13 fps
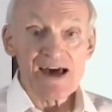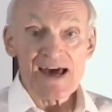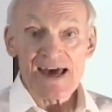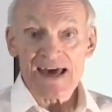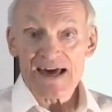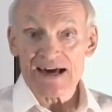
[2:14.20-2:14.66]

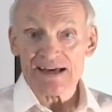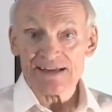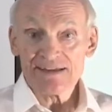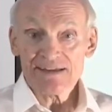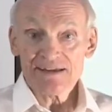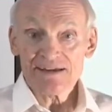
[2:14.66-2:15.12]

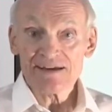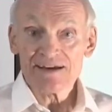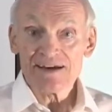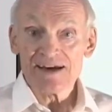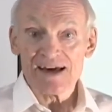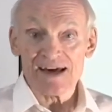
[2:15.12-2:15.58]
An,
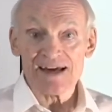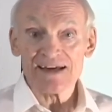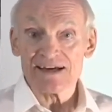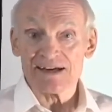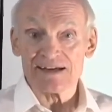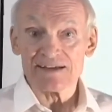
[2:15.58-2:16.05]

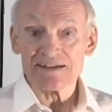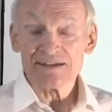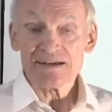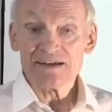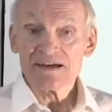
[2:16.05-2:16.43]
an,